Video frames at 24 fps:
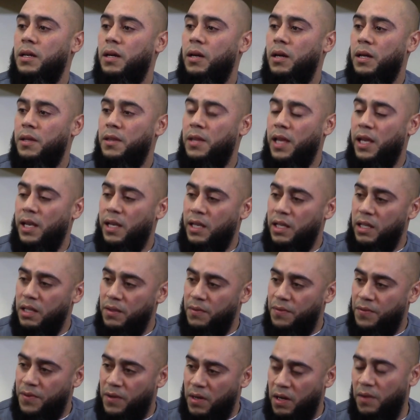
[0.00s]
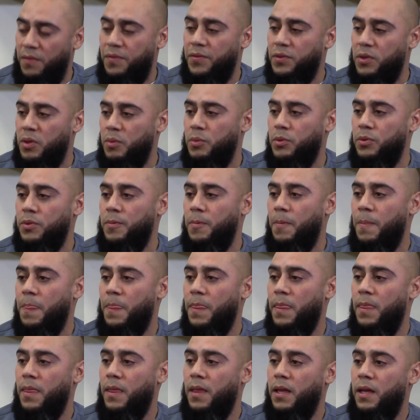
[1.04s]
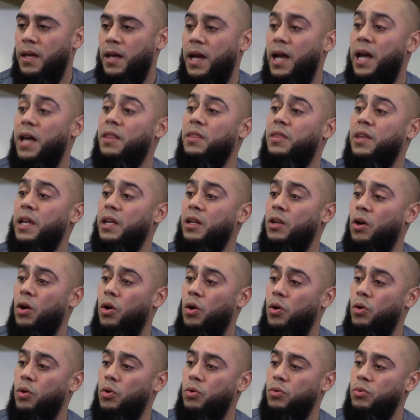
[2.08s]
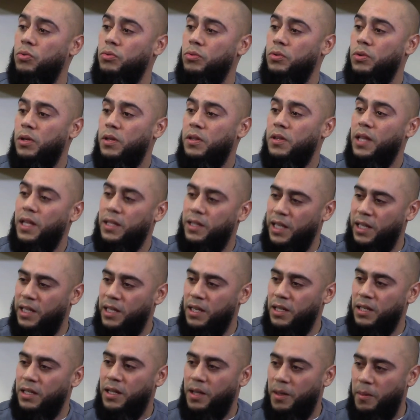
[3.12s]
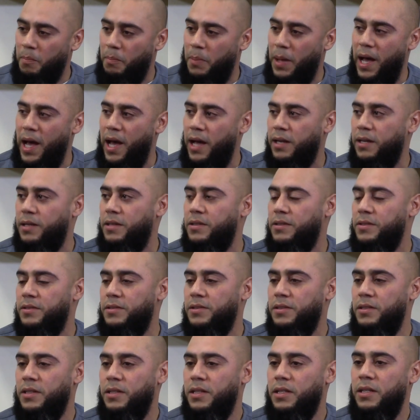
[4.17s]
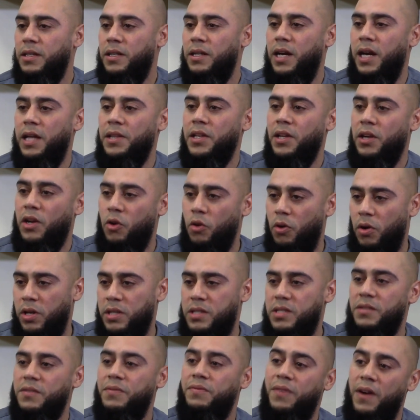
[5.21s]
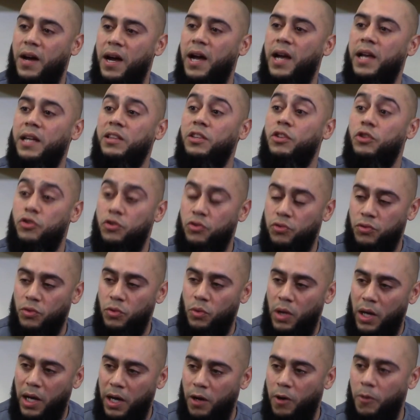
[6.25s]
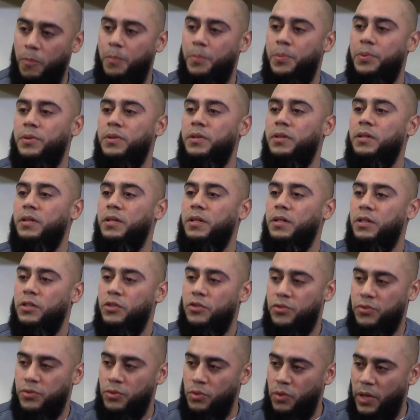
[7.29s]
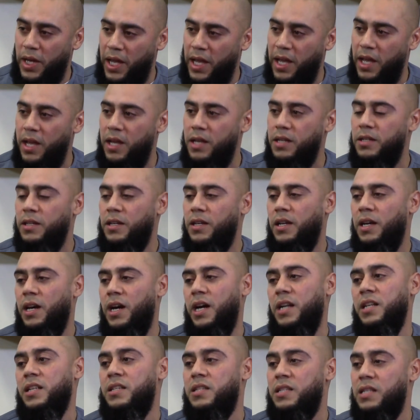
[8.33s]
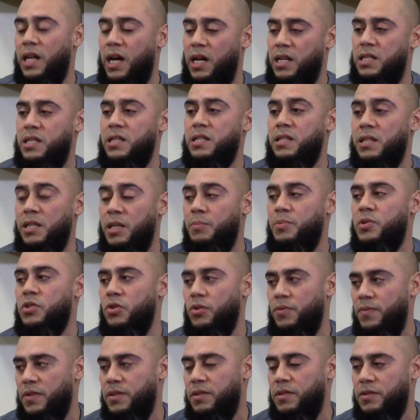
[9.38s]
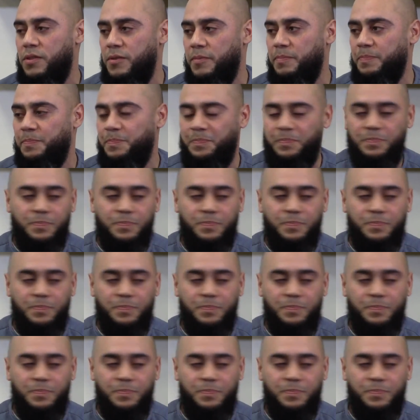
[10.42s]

they leave comfortable. And they know that they can come back and they're going to find true help, true aid, and it's not just lip service.